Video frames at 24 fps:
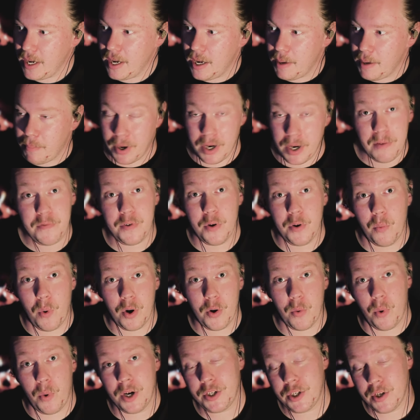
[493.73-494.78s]
But if you want
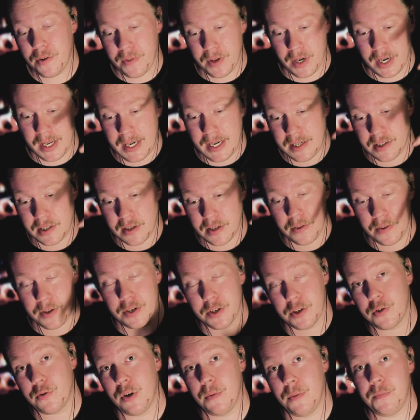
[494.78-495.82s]
to watch it, the link is in the
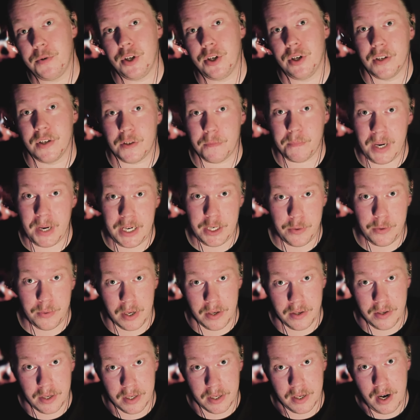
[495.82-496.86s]
description. It's
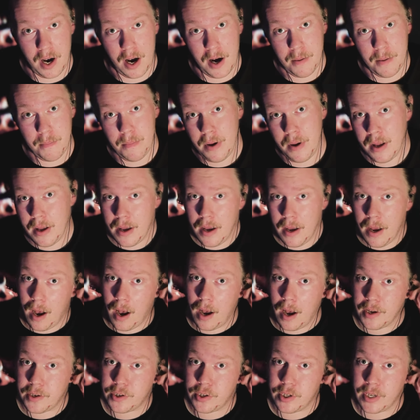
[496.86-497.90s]

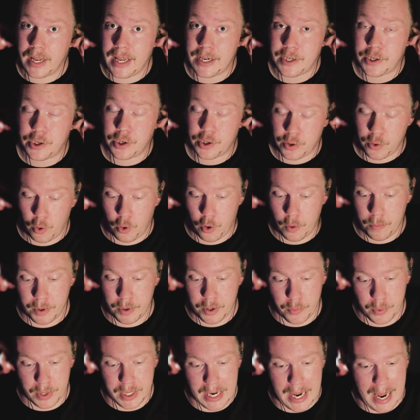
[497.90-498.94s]

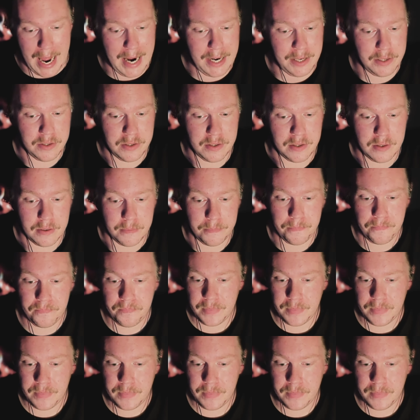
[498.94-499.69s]
patreon.com/Torben Reacts.